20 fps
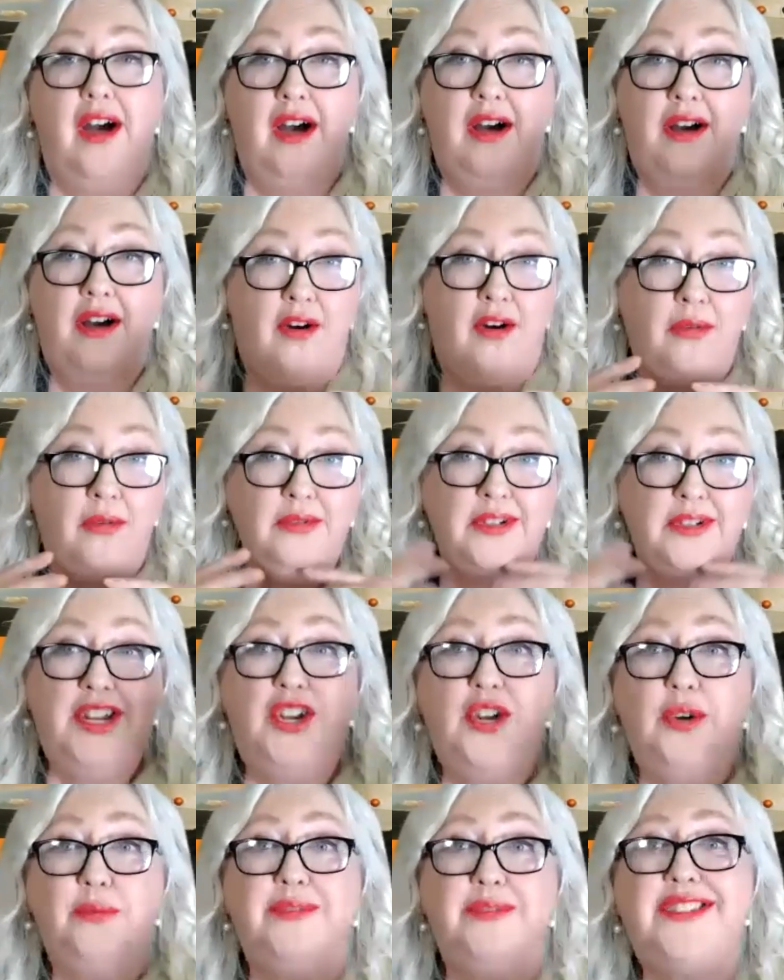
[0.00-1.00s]
only
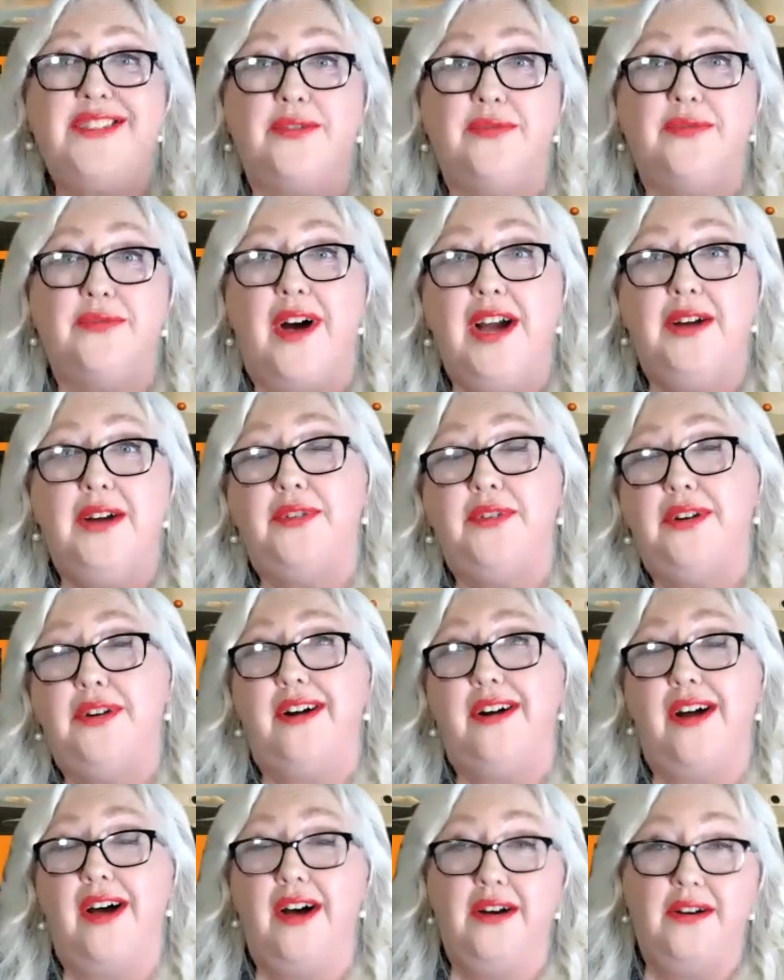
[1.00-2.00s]
human
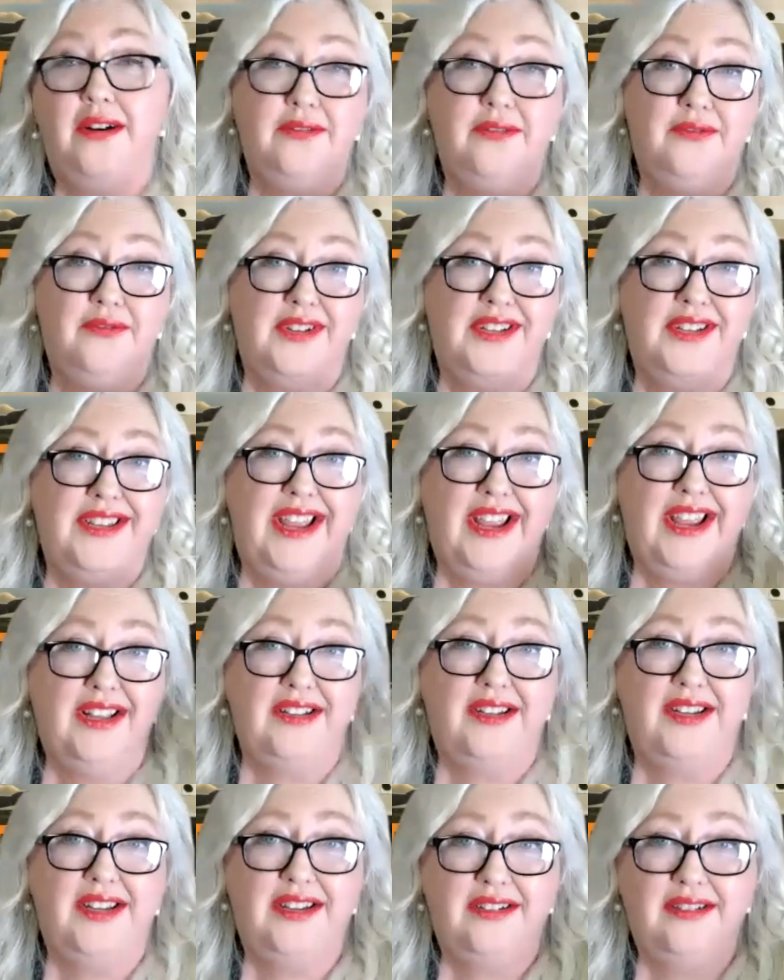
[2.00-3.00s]
survivor of an
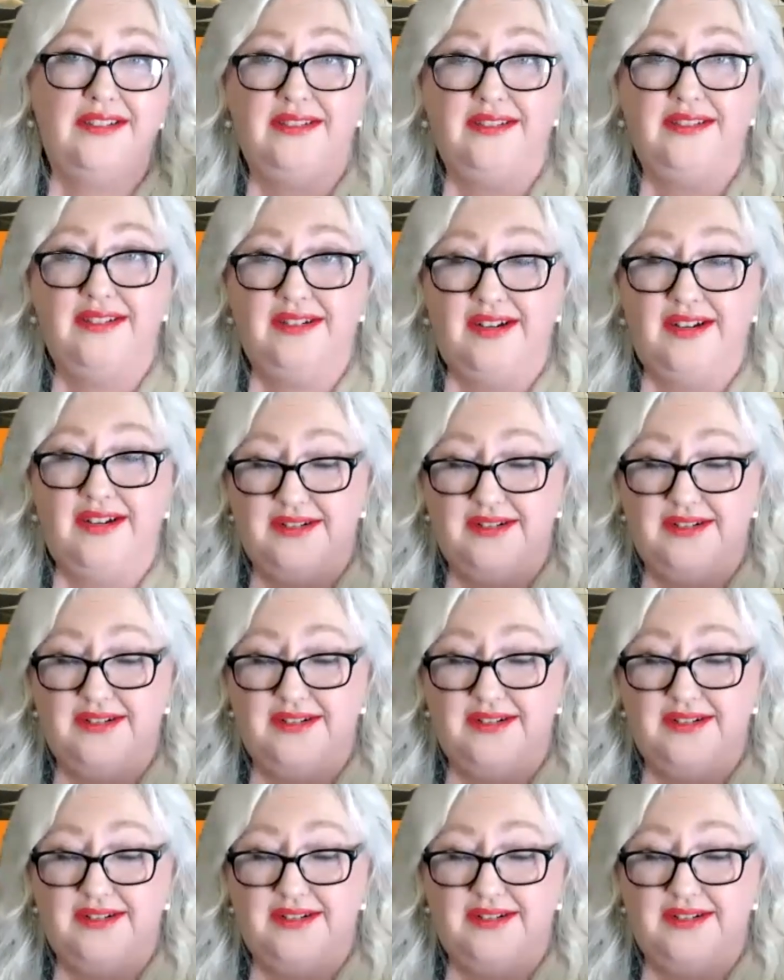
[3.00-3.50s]
alien